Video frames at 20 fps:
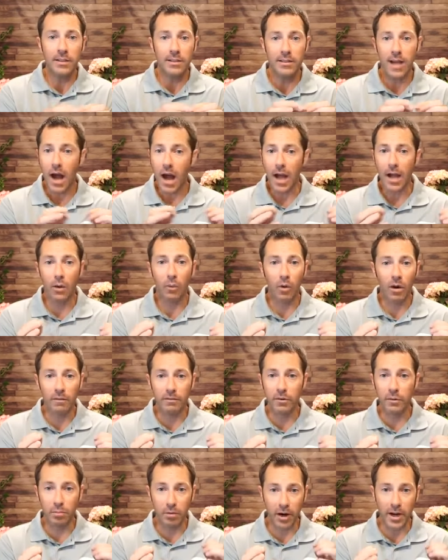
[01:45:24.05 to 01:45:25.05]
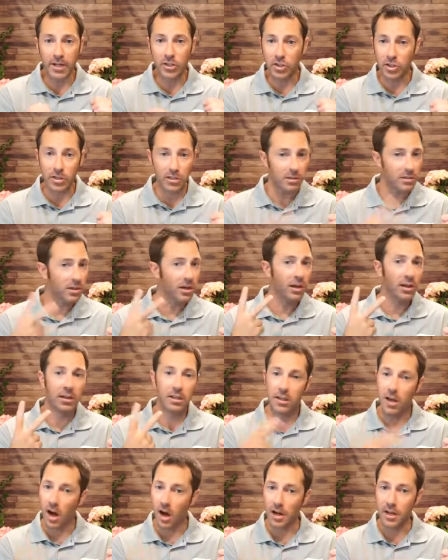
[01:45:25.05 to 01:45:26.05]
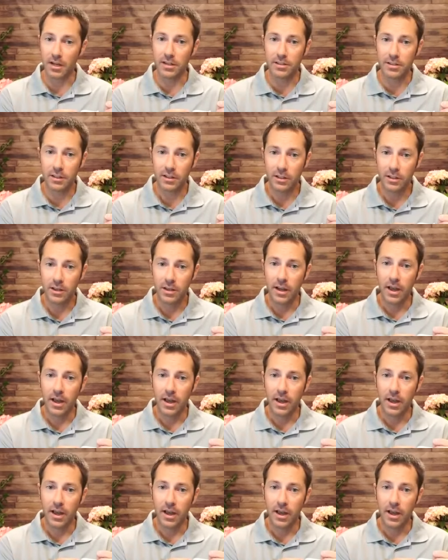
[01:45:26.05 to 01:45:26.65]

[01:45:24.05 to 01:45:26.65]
tie one of your branches, cut it,